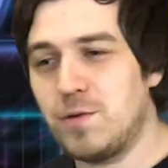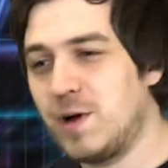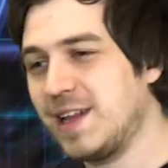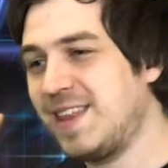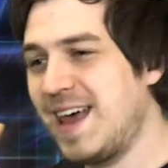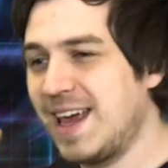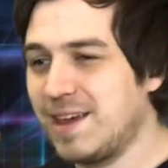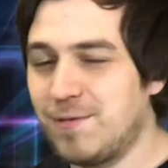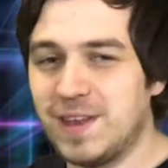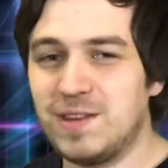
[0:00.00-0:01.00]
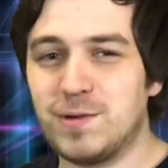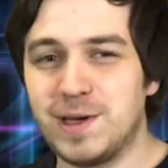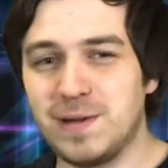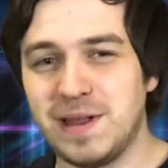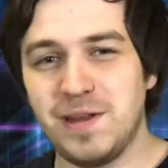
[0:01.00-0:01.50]
I want to thank
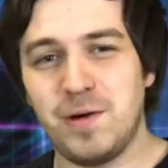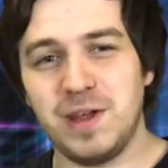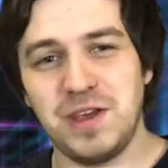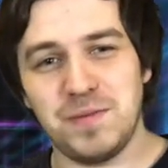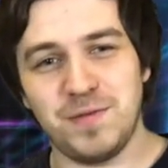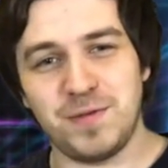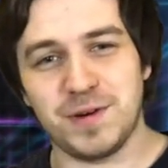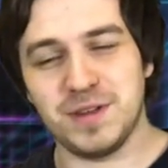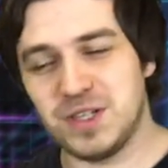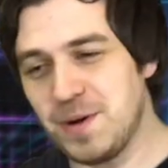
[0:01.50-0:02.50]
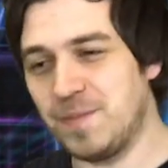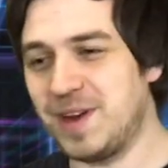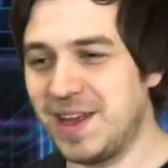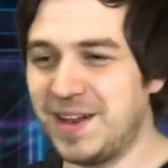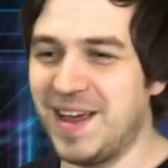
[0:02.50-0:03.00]
Victoria Linoleum for
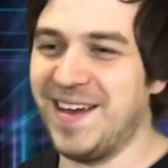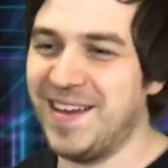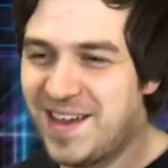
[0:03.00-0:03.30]
jumping in